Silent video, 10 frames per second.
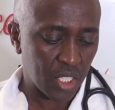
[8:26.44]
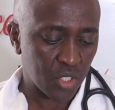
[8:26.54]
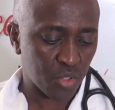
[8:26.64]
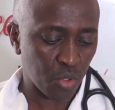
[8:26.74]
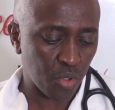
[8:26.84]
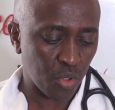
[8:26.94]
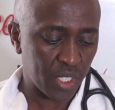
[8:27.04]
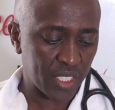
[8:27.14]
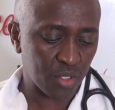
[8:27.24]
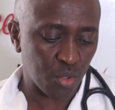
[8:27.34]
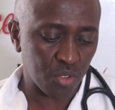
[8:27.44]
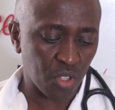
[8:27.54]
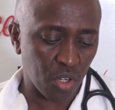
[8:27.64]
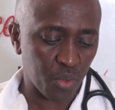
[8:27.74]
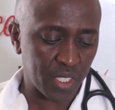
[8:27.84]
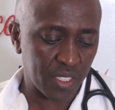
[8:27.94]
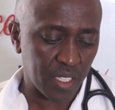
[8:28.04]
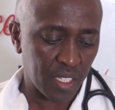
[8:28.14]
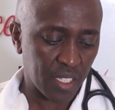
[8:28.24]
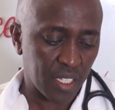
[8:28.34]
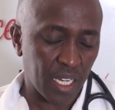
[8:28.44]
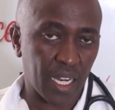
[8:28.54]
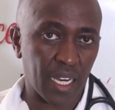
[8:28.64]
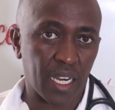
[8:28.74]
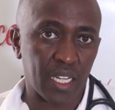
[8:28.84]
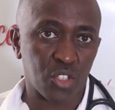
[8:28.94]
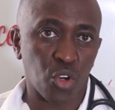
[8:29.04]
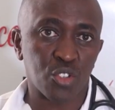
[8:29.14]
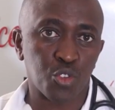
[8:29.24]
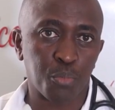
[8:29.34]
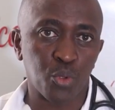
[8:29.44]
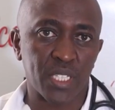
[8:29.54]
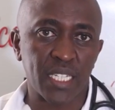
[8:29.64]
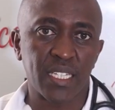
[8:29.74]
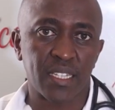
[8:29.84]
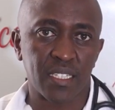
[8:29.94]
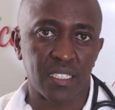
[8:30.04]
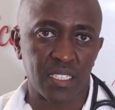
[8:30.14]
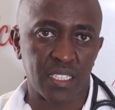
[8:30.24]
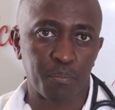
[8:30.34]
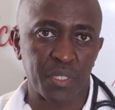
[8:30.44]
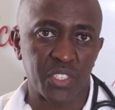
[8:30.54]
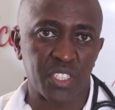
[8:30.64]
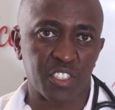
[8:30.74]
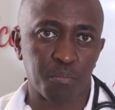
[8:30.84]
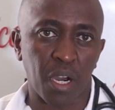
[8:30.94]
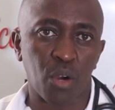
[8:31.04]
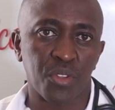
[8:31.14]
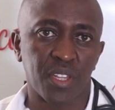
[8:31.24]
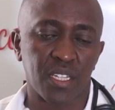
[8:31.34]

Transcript: So it's good always not to put anything in the patient's mouth,